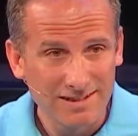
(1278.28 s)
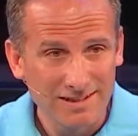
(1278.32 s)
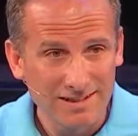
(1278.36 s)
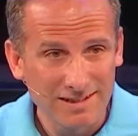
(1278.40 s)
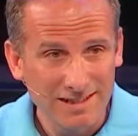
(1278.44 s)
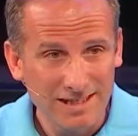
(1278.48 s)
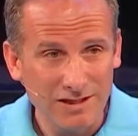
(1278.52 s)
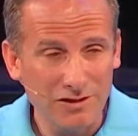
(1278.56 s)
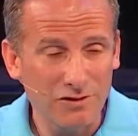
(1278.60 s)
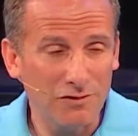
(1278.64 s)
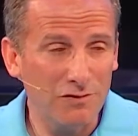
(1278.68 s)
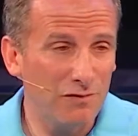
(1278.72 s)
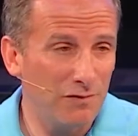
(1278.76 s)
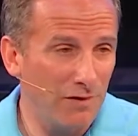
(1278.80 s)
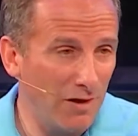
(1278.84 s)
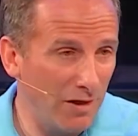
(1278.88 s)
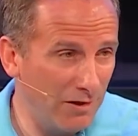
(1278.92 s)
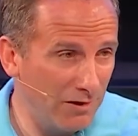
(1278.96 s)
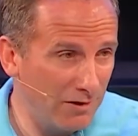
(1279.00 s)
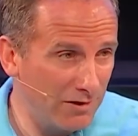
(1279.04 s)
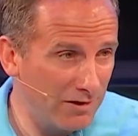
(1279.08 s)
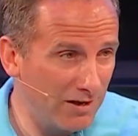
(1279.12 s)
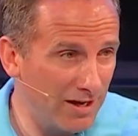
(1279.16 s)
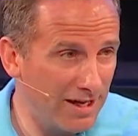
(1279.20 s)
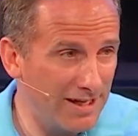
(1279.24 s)
Either
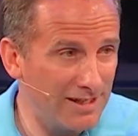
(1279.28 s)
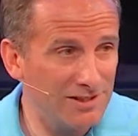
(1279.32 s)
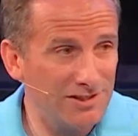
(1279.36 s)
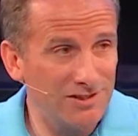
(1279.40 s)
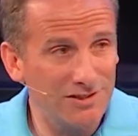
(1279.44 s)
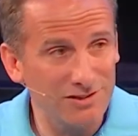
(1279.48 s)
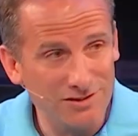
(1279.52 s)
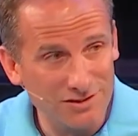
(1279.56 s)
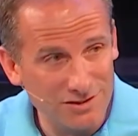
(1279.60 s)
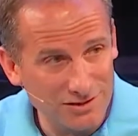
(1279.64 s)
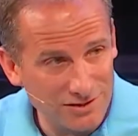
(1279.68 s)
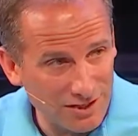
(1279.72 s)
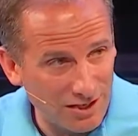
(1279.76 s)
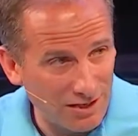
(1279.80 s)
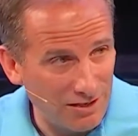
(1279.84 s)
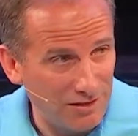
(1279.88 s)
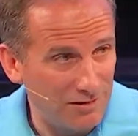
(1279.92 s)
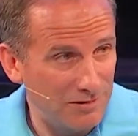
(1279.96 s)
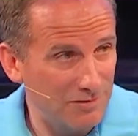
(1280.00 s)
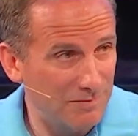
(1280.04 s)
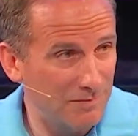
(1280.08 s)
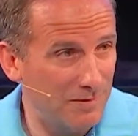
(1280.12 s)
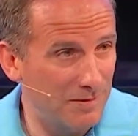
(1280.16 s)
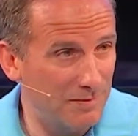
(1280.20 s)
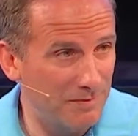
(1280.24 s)
follow Christ or
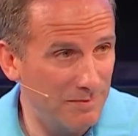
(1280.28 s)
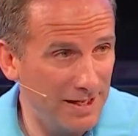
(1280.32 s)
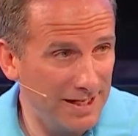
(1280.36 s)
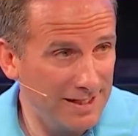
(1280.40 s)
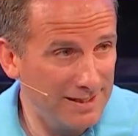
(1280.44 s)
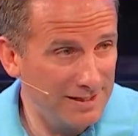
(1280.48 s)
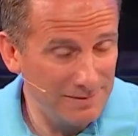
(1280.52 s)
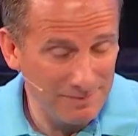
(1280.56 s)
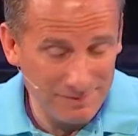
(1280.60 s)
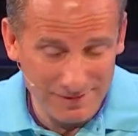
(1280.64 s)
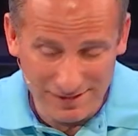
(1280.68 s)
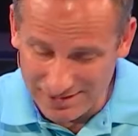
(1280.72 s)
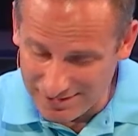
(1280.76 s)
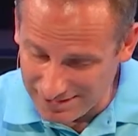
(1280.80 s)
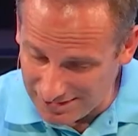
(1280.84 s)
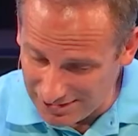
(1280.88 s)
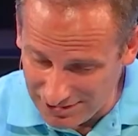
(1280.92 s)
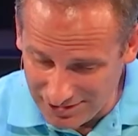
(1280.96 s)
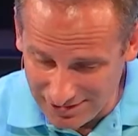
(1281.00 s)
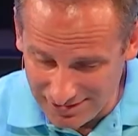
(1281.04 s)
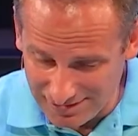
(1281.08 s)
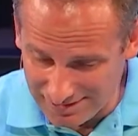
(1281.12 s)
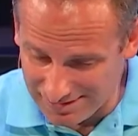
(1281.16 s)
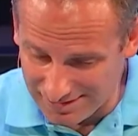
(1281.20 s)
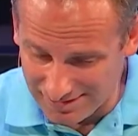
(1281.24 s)
don't, but make some
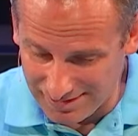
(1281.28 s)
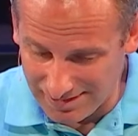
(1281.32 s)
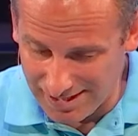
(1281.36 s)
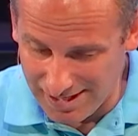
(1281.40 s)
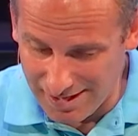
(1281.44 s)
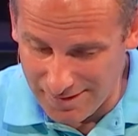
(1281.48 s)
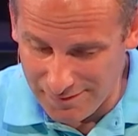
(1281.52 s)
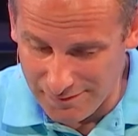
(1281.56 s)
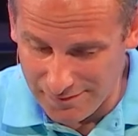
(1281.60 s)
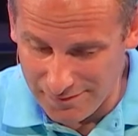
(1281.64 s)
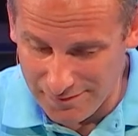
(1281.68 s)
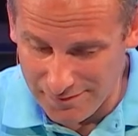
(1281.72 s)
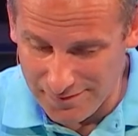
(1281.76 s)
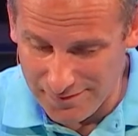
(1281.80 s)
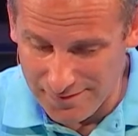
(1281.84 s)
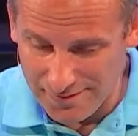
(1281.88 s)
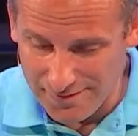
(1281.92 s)
decisions in life.